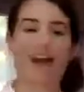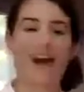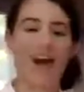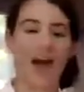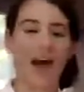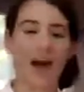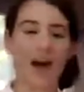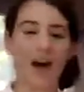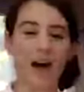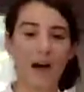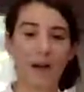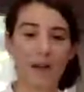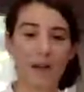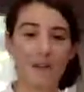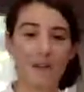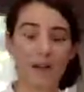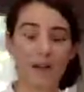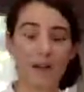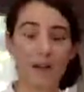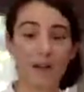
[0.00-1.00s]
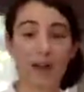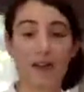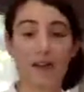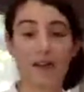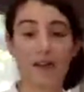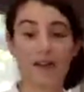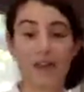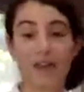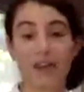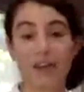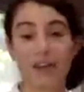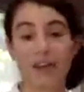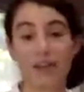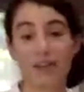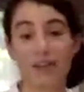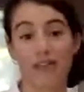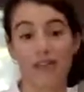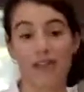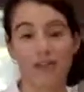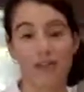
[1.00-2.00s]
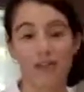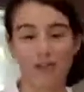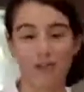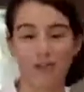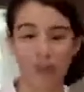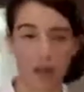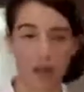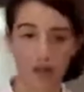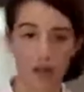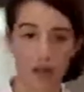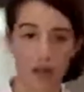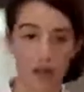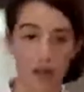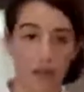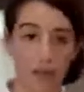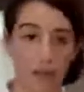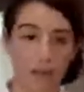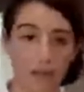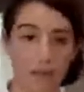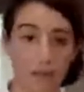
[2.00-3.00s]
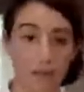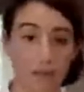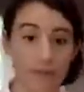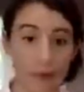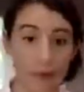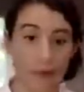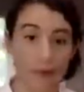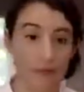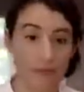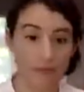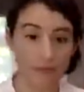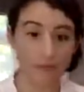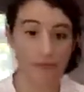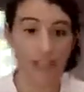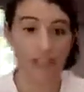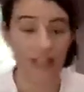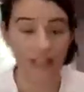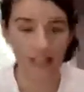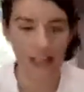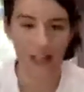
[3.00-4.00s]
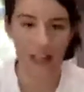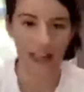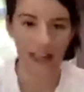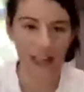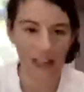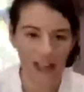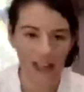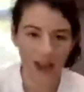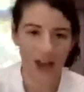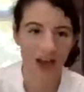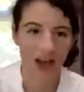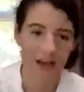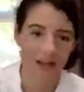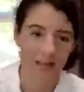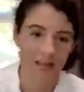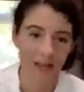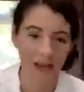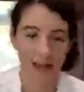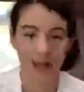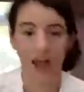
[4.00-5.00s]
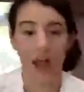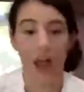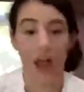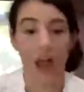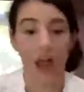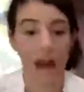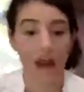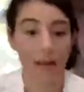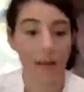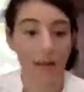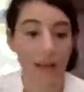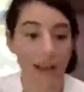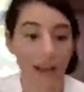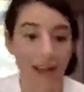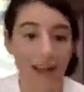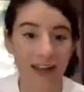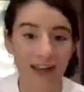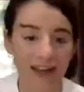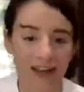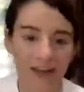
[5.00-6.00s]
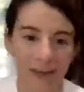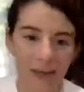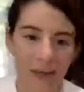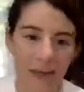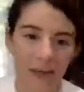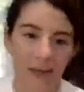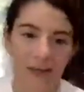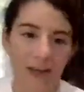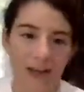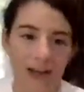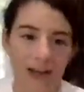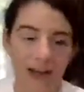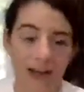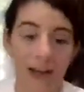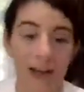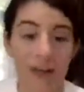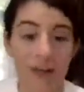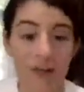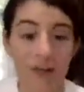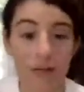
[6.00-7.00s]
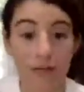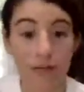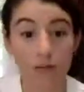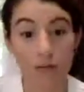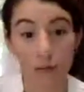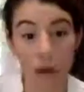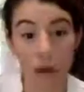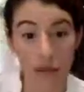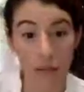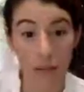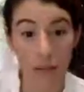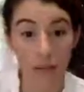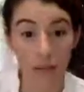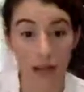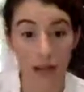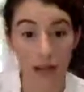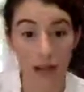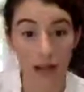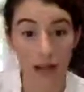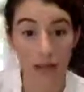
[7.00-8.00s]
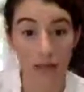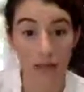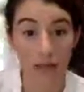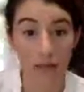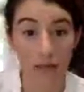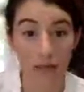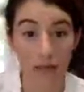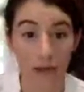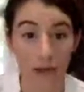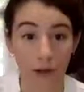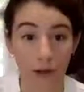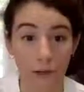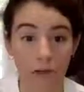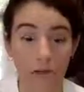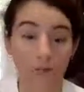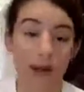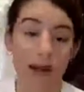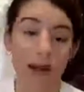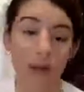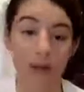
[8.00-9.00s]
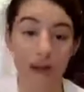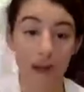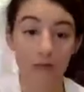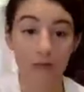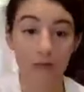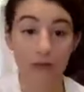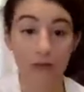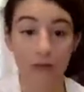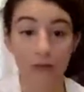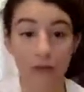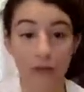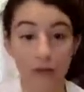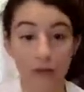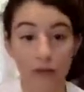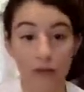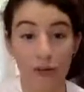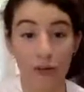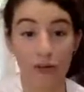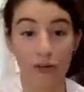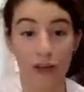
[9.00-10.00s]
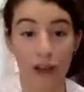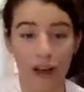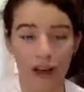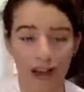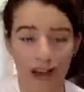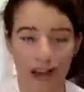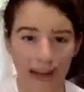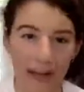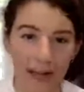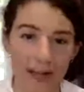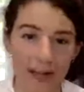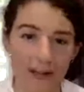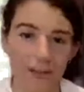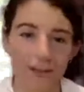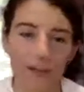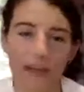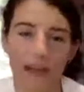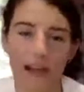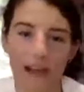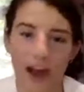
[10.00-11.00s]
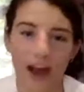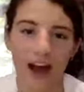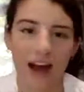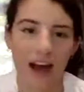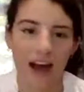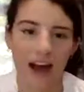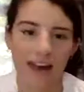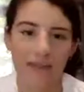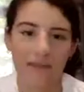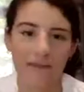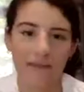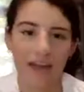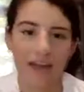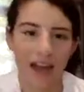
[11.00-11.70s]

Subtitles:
And that's Marag Geeg is Arabic. So this recipe comes from my grandmother, who's Iraqi, and